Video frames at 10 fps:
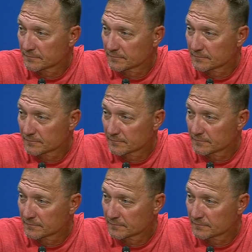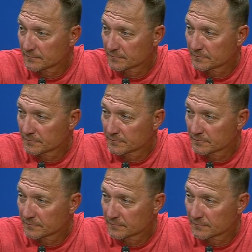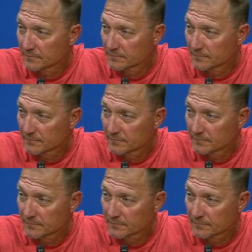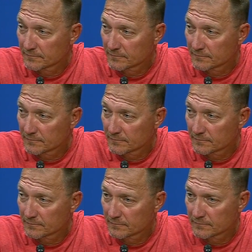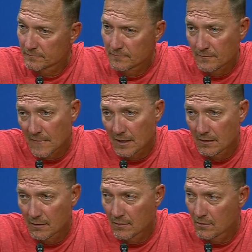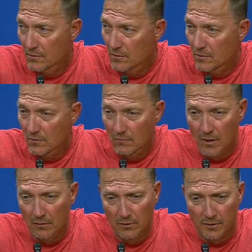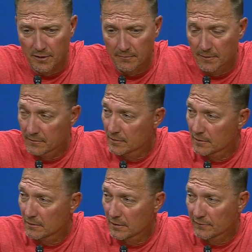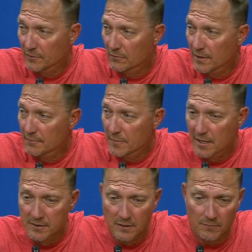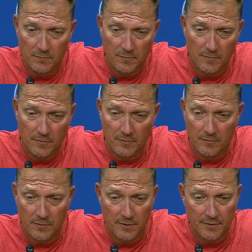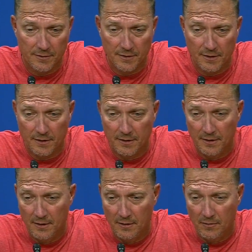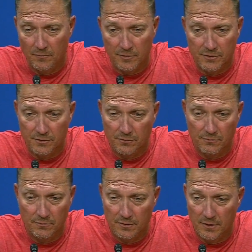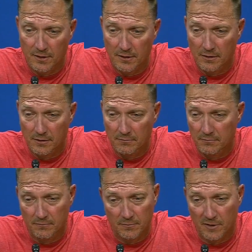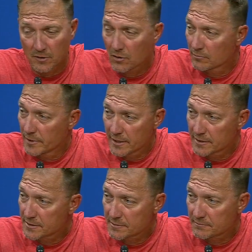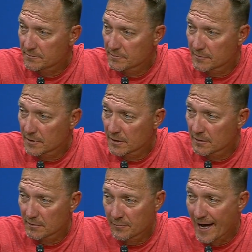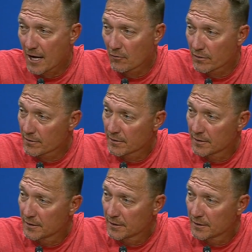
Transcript: What, can you take us through the decision to pinch hit for Delino? What factored into that? Well, look, I mean, left on right matchup um, with uh, with Choo, uh, the on base, uh, the power.